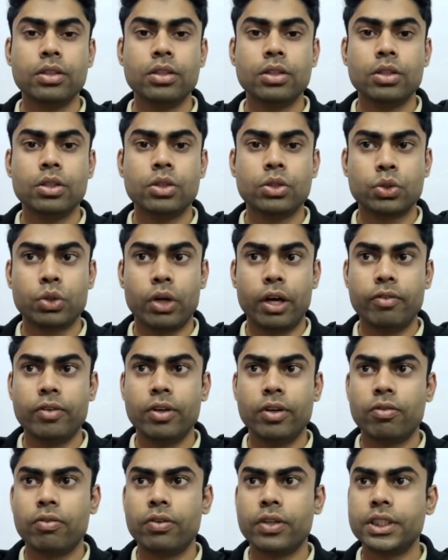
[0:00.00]
So I will
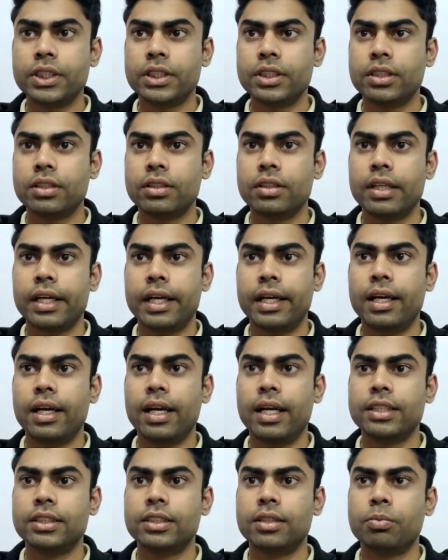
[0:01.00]
first analyze
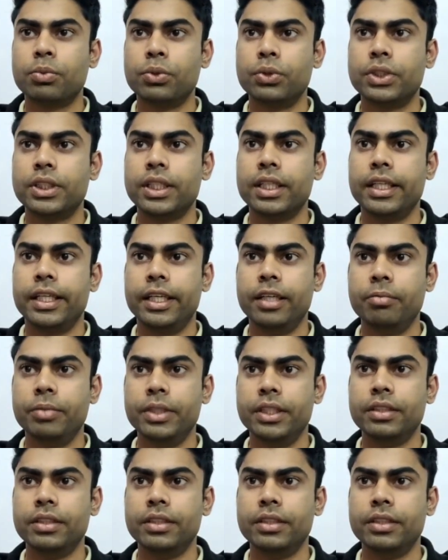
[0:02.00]
the portion AB.